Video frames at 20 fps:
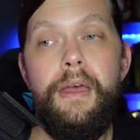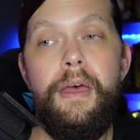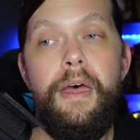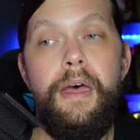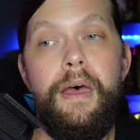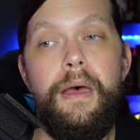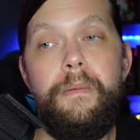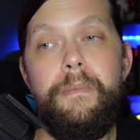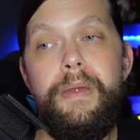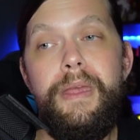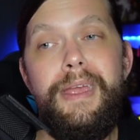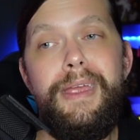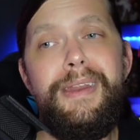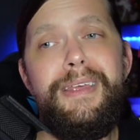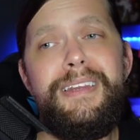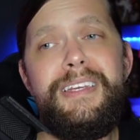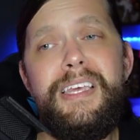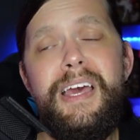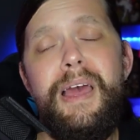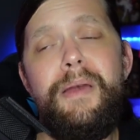Um,
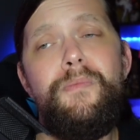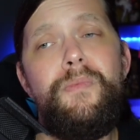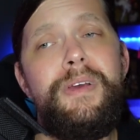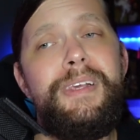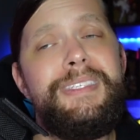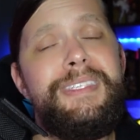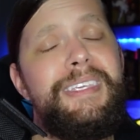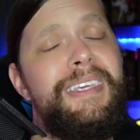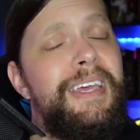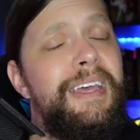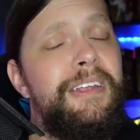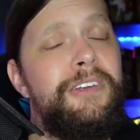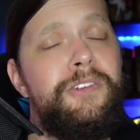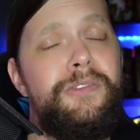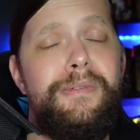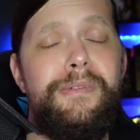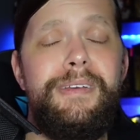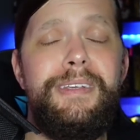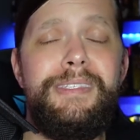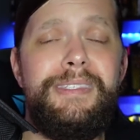anytime we see
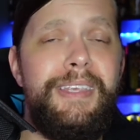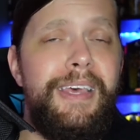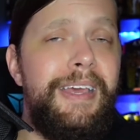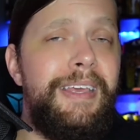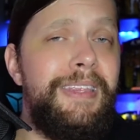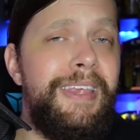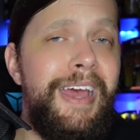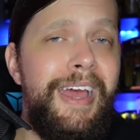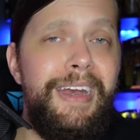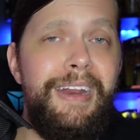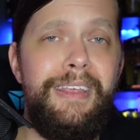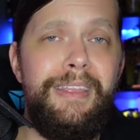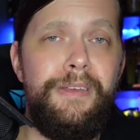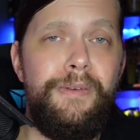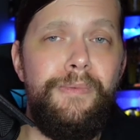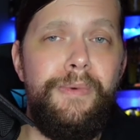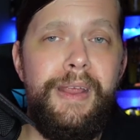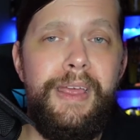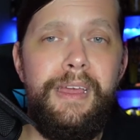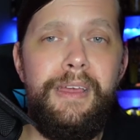injuries like that in
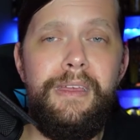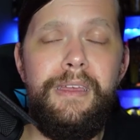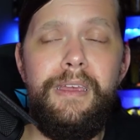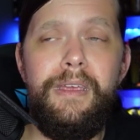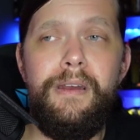the ring,